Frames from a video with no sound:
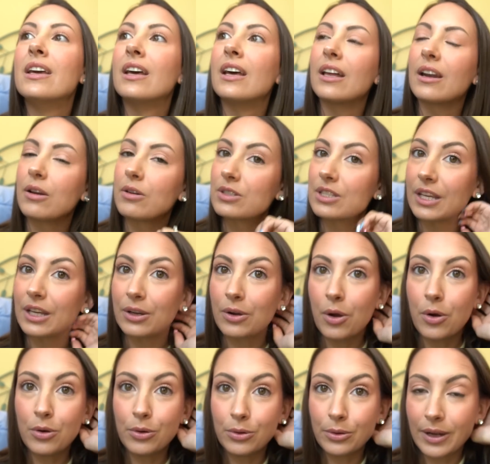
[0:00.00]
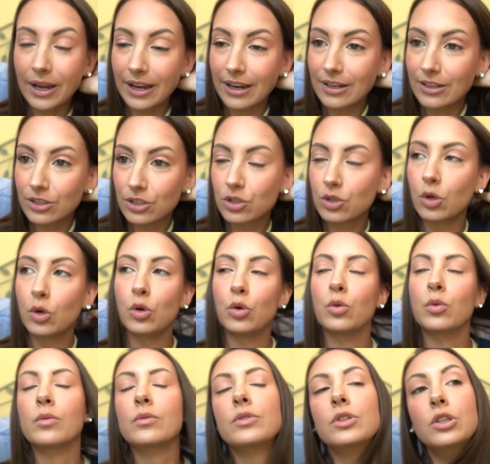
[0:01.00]
And I was like, oh, okay, so,
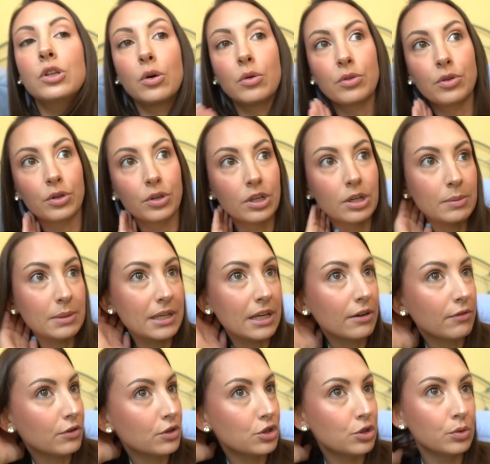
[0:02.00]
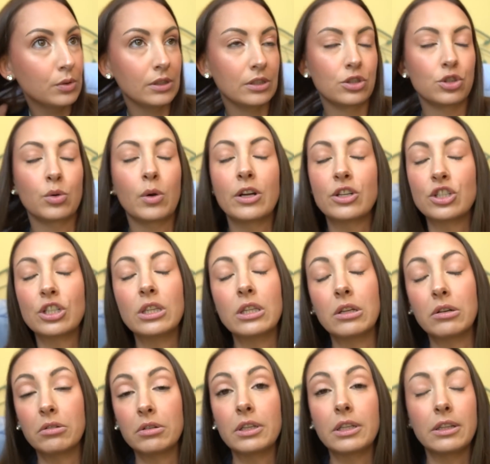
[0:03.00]
you know, they're going to be here for two nights, so I should
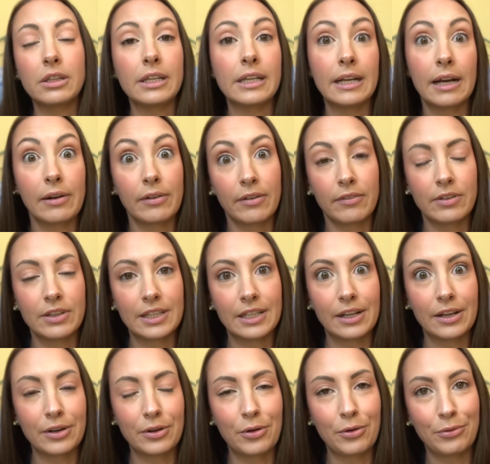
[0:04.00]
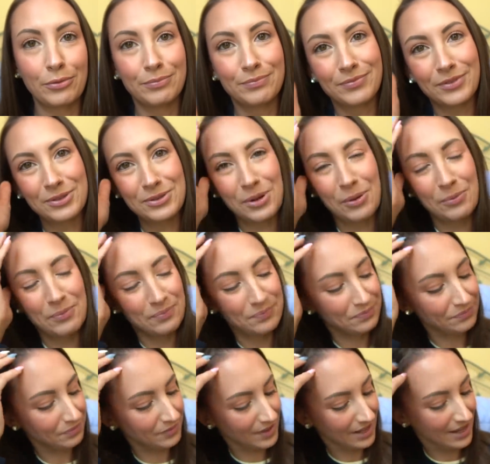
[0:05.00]
literally clean out everything I own. So,
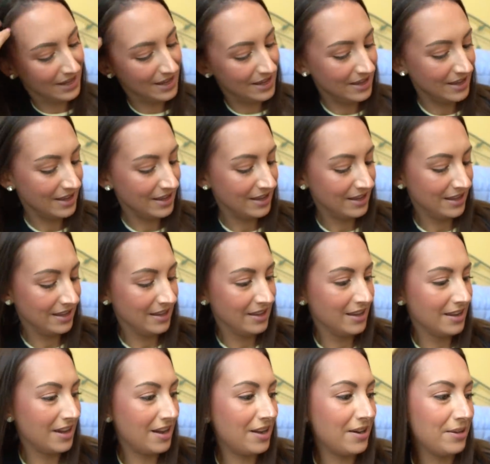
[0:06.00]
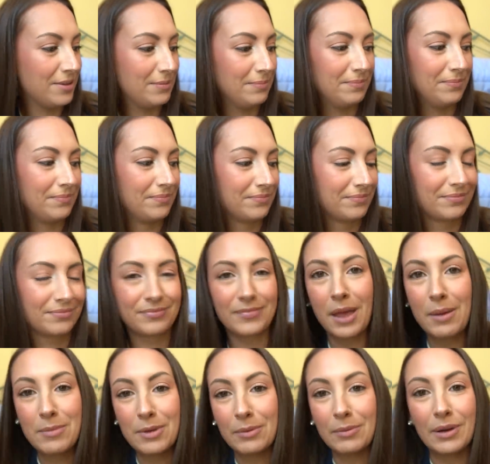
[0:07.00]
um,
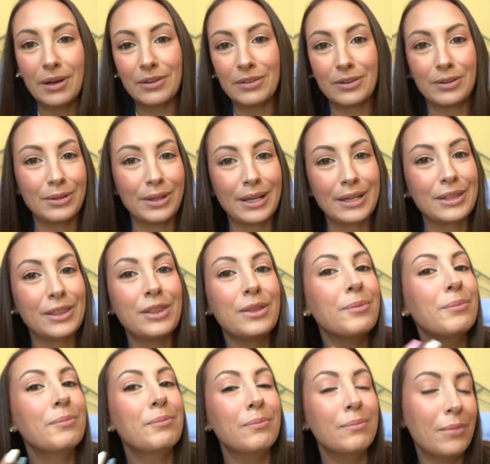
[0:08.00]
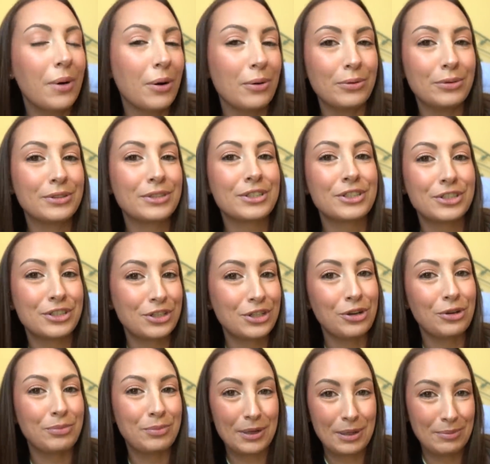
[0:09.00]
and meanwhile, they're like the most
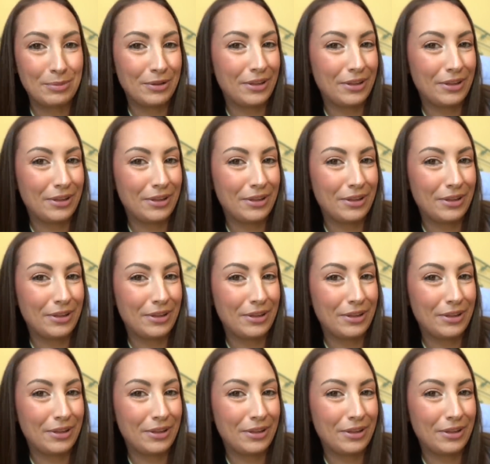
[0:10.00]
chill people